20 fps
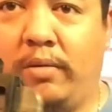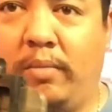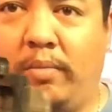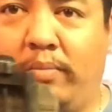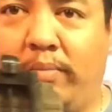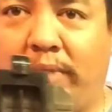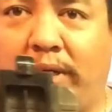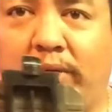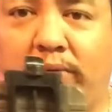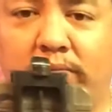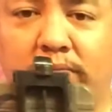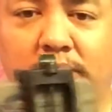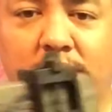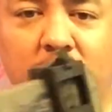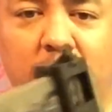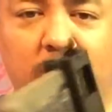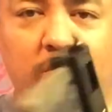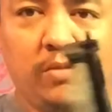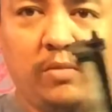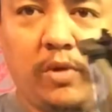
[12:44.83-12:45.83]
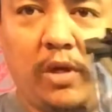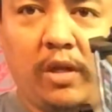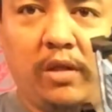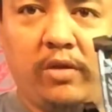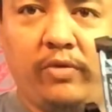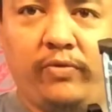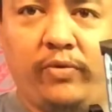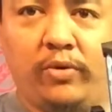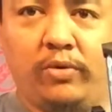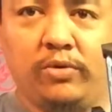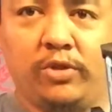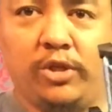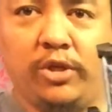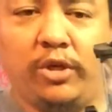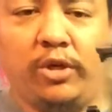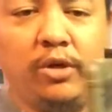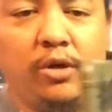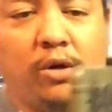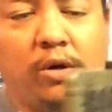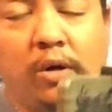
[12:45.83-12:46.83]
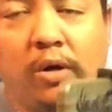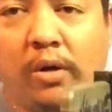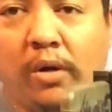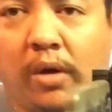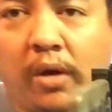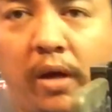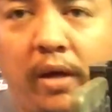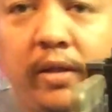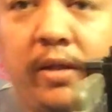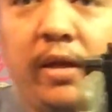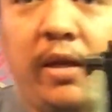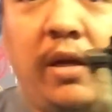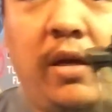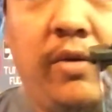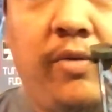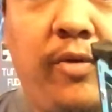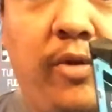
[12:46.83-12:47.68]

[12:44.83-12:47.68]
mount and the phone secure. I did have